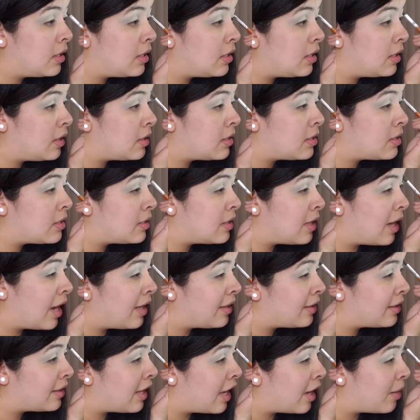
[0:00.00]
it's
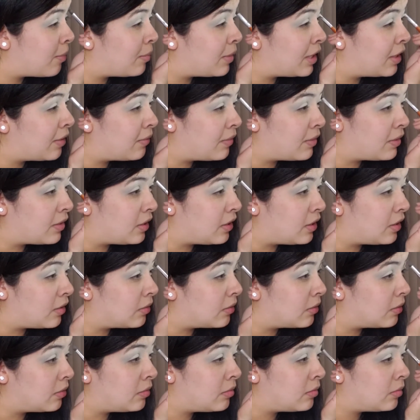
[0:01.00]
not that big of a
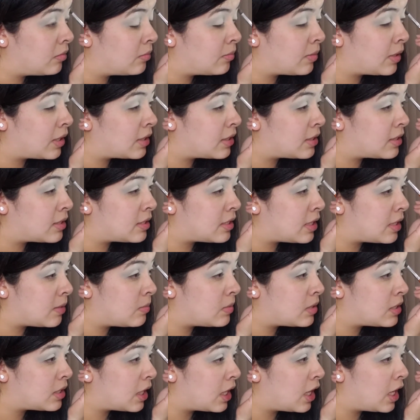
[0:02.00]
deal, but at the
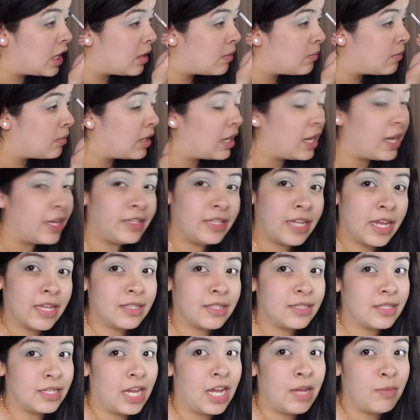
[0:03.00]
same time, at
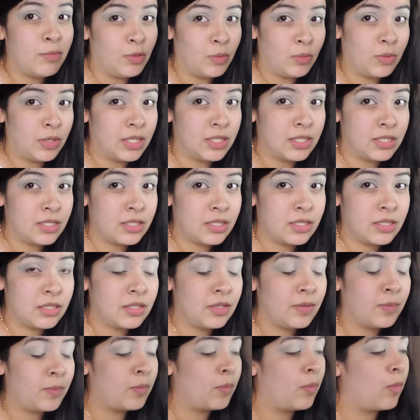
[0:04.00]
that time it was.
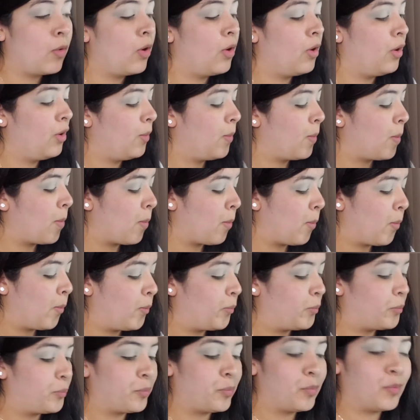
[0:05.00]

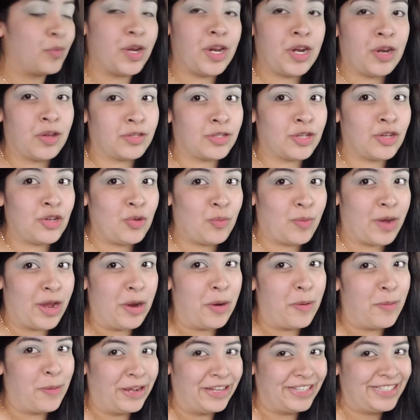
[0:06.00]
And I'll tell you why
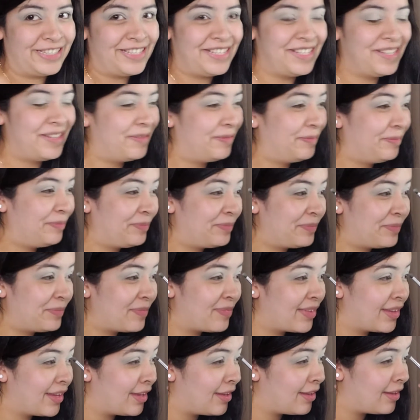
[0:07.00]
it was.
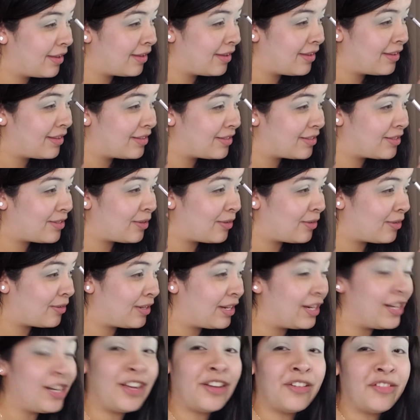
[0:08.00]
So
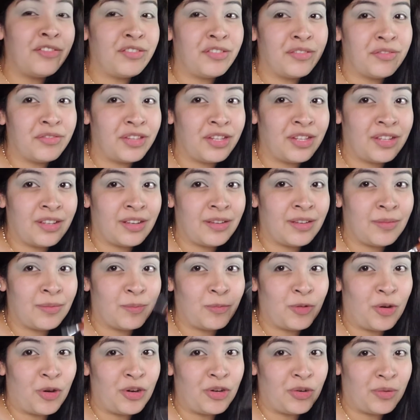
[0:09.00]
enough of the
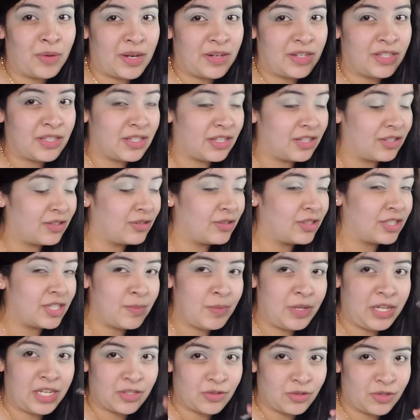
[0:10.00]
going around in circles, let
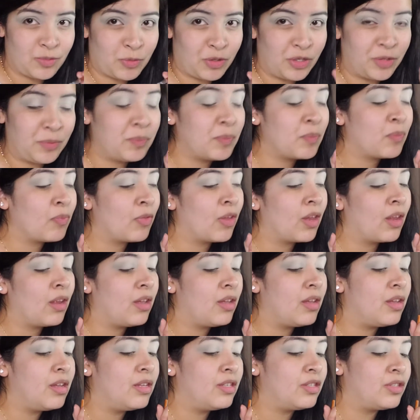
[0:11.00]
me get to the point.
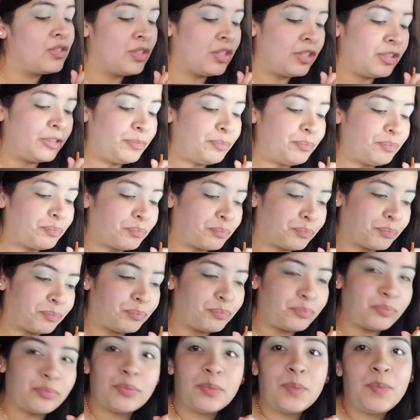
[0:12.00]
So
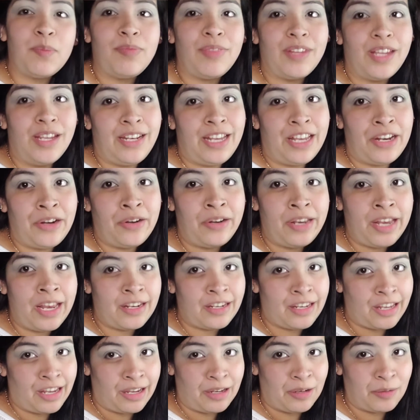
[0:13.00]
later that
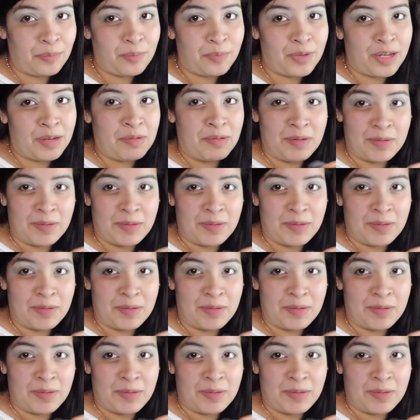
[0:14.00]
day, and my